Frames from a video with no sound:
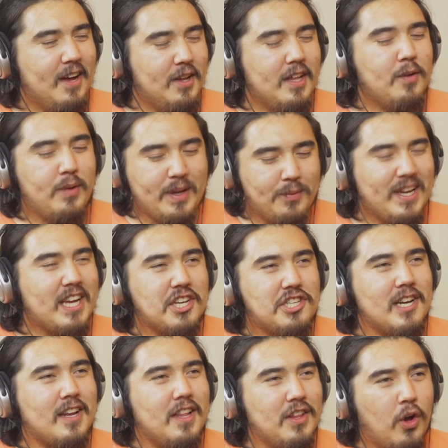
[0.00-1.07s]
like, we can
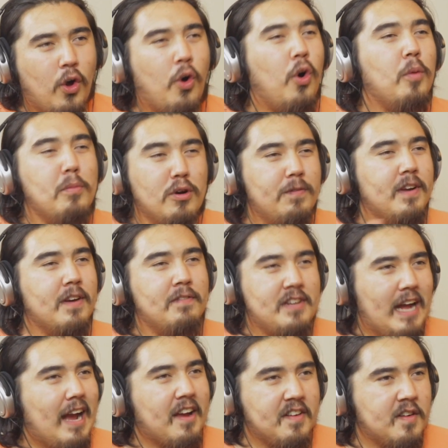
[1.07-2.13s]
shit on the whole movie of
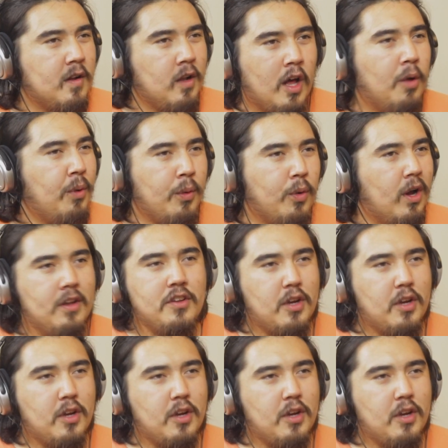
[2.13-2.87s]
Jack and Jill all we want.